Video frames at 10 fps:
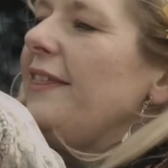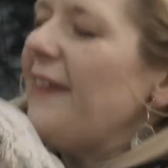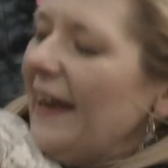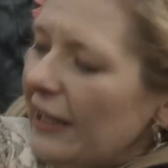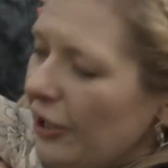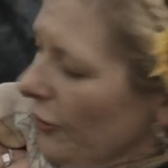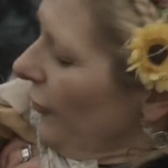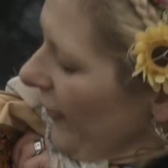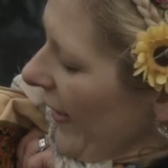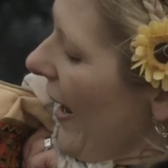Thank you
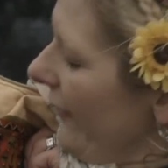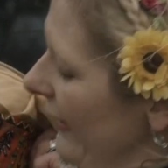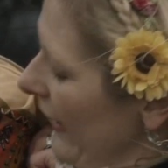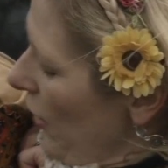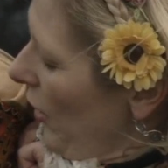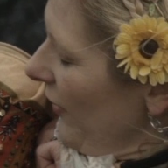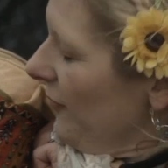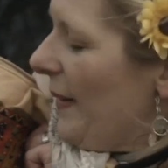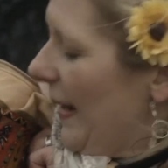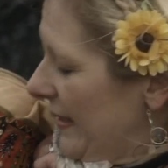for carrying all of
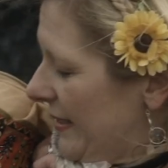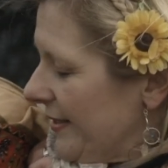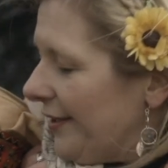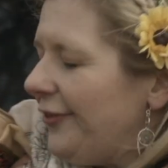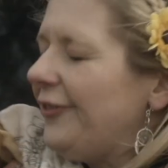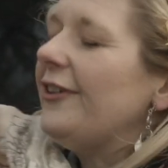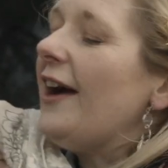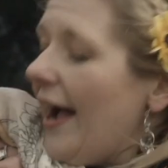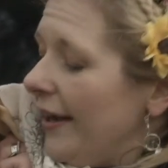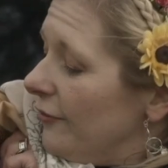my stuff.
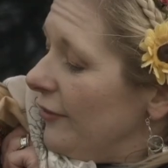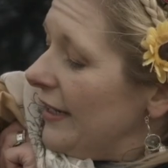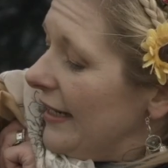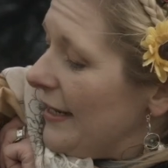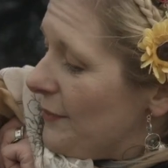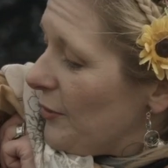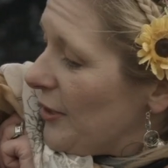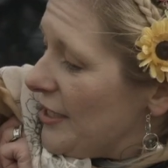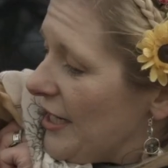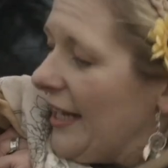I really
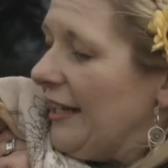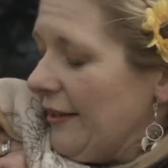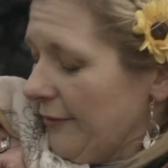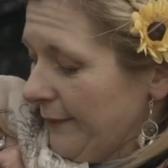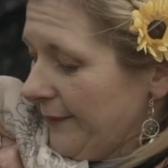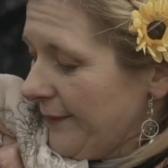appreciate you.